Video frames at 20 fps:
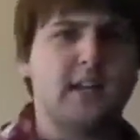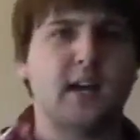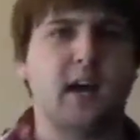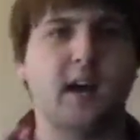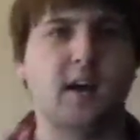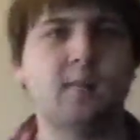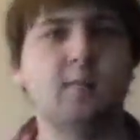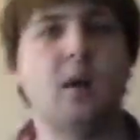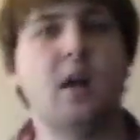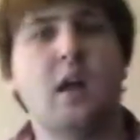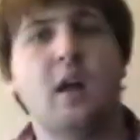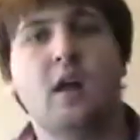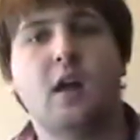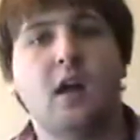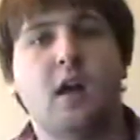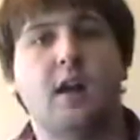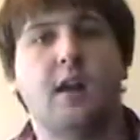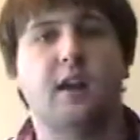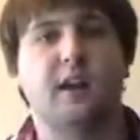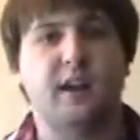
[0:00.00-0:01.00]
come,
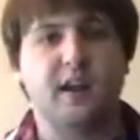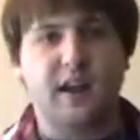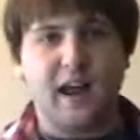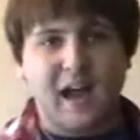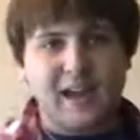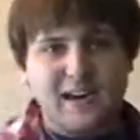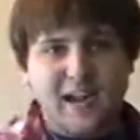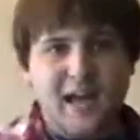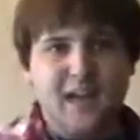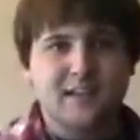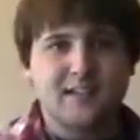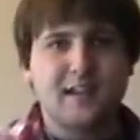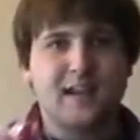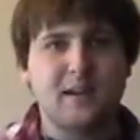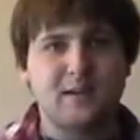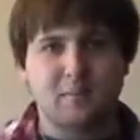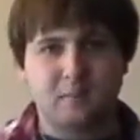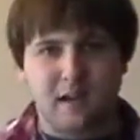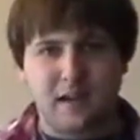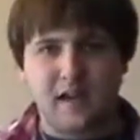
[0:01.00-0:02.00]
9 out of
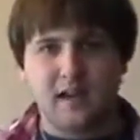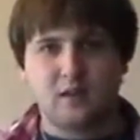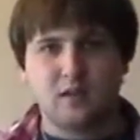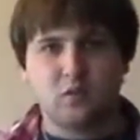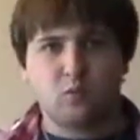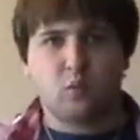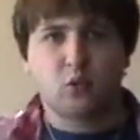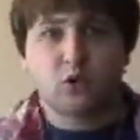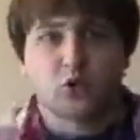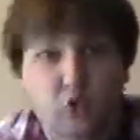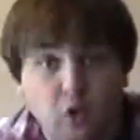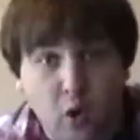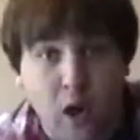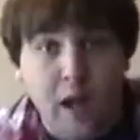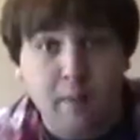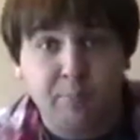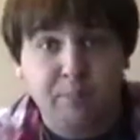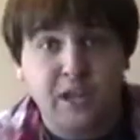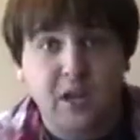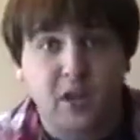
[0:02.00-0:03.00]
10 men will
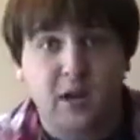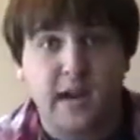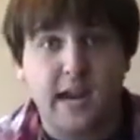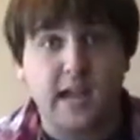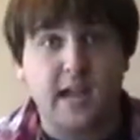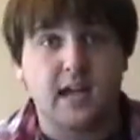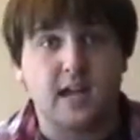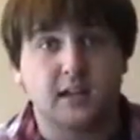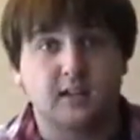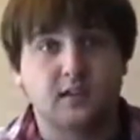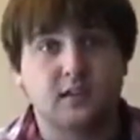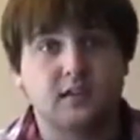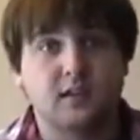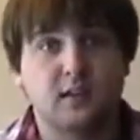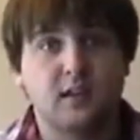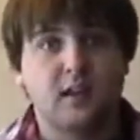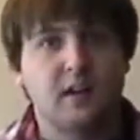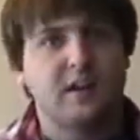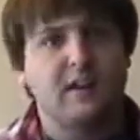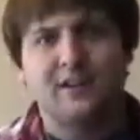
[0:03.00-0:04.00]
drop their
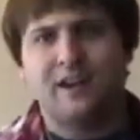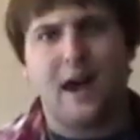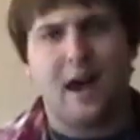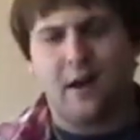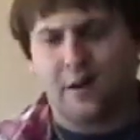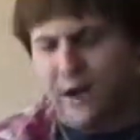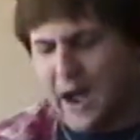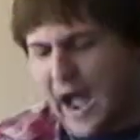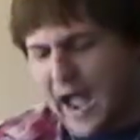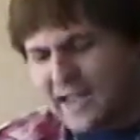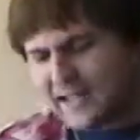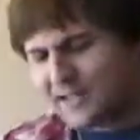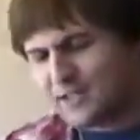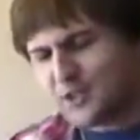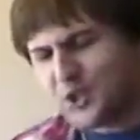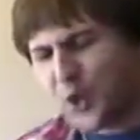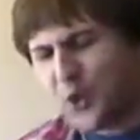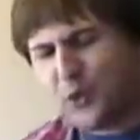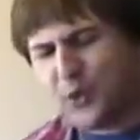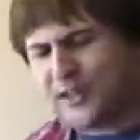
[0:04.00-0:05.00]
hands. Now, I can
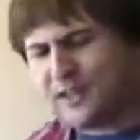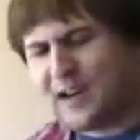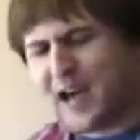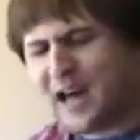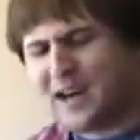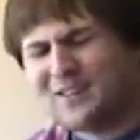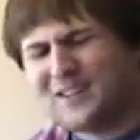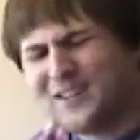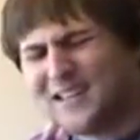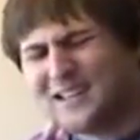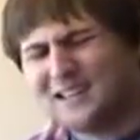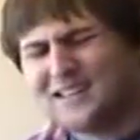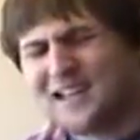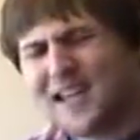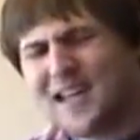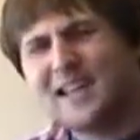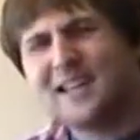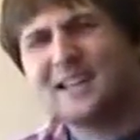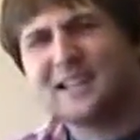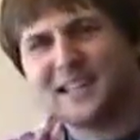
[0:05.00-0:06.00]
totally not even
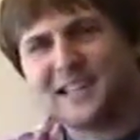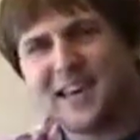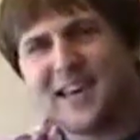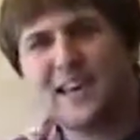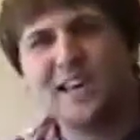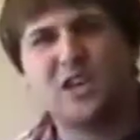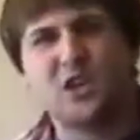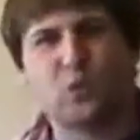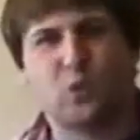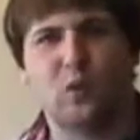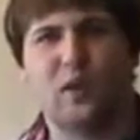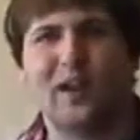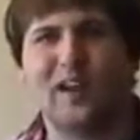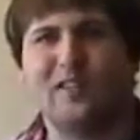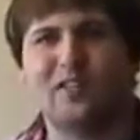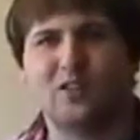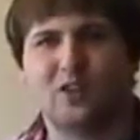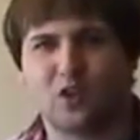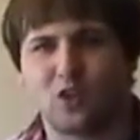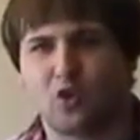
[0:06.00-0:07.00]
intend to kick you
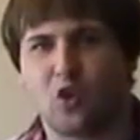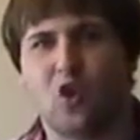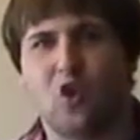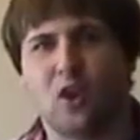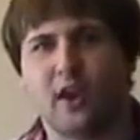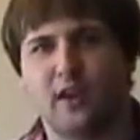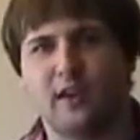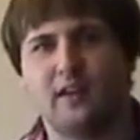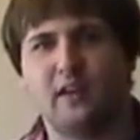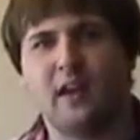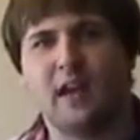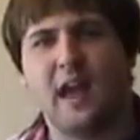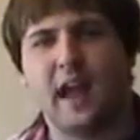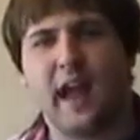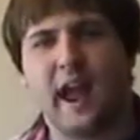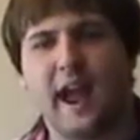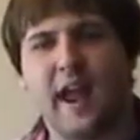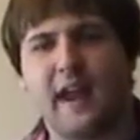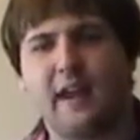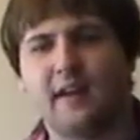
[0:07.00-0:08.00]
in the groin,
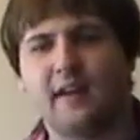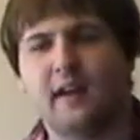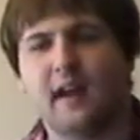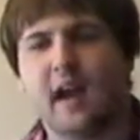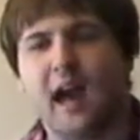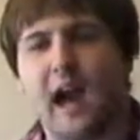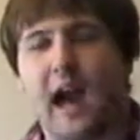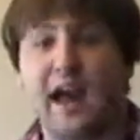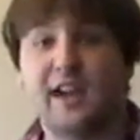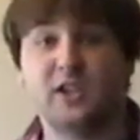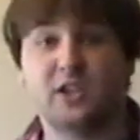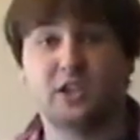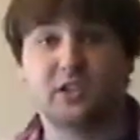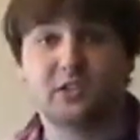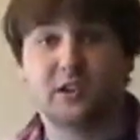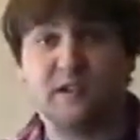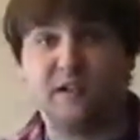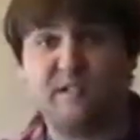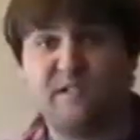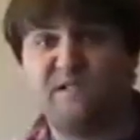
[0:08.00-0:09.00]
and I
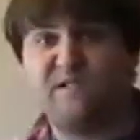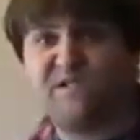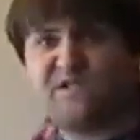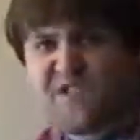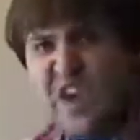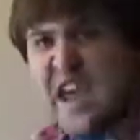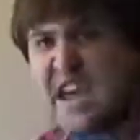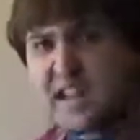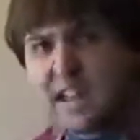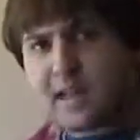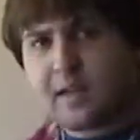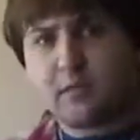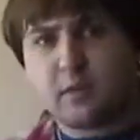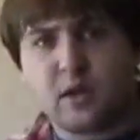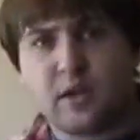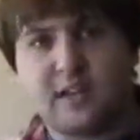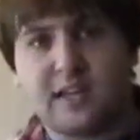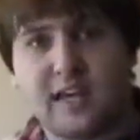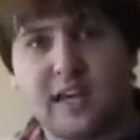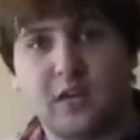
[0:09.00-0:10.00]
just fake like I'm
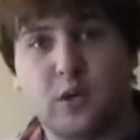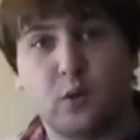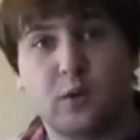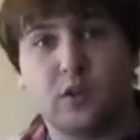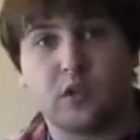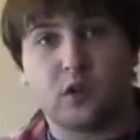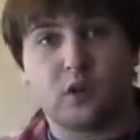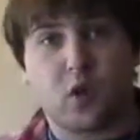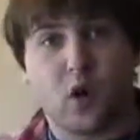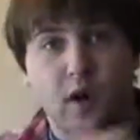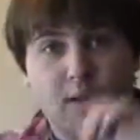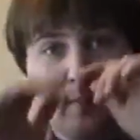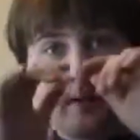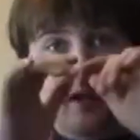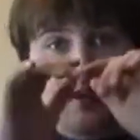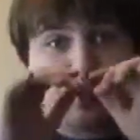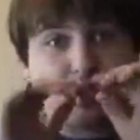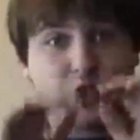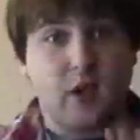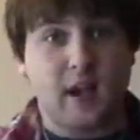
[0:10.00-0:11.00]
going to kick you in the groin
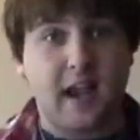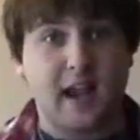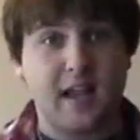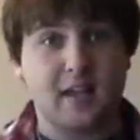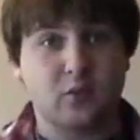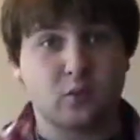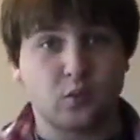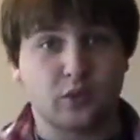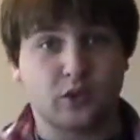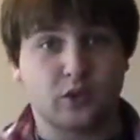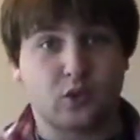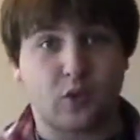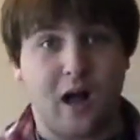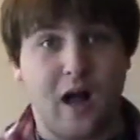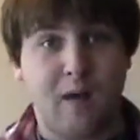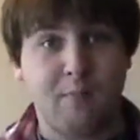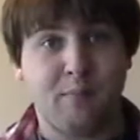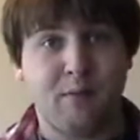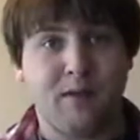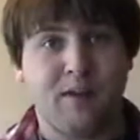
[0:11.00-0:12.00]
because your hands will
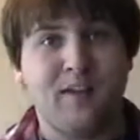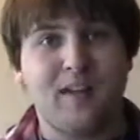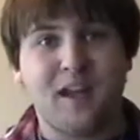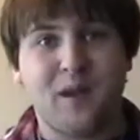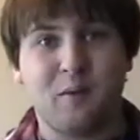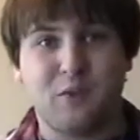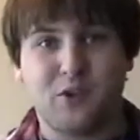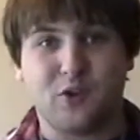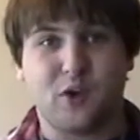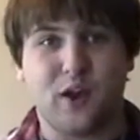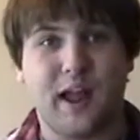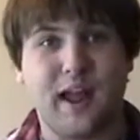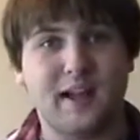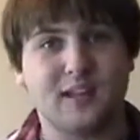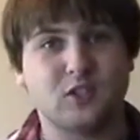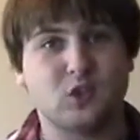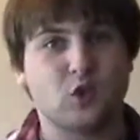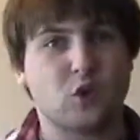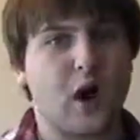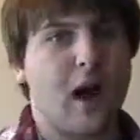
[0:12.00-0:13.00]
drop, and when your
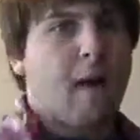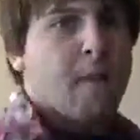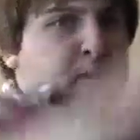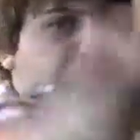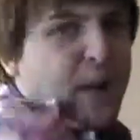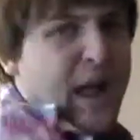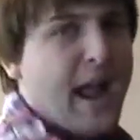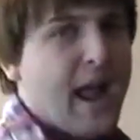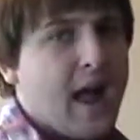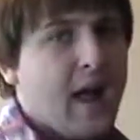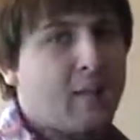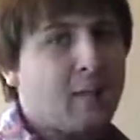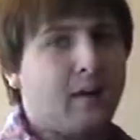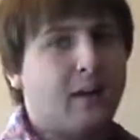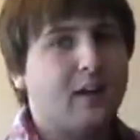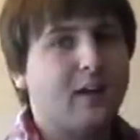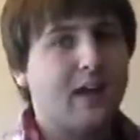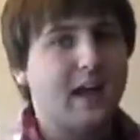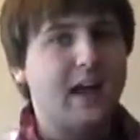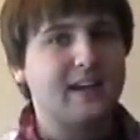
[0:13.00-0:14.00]
hands drop, bam,
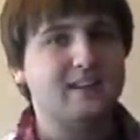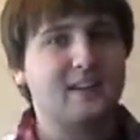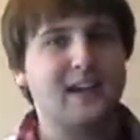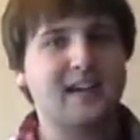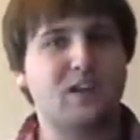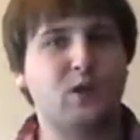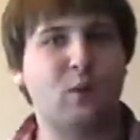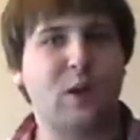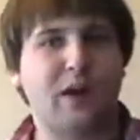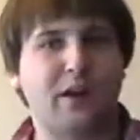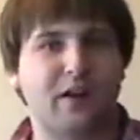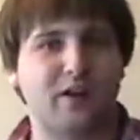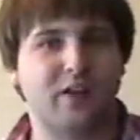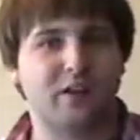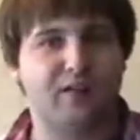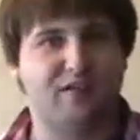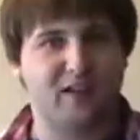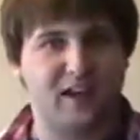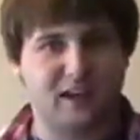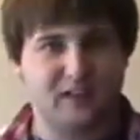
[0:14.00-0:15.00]
I take you out on
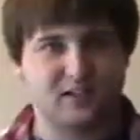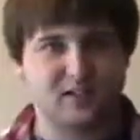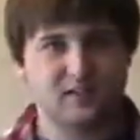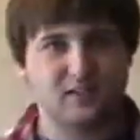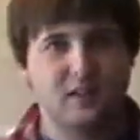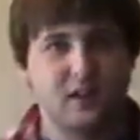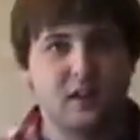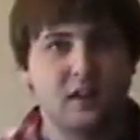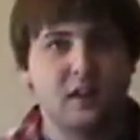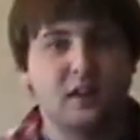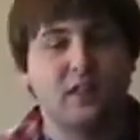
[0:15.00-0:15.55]
the face.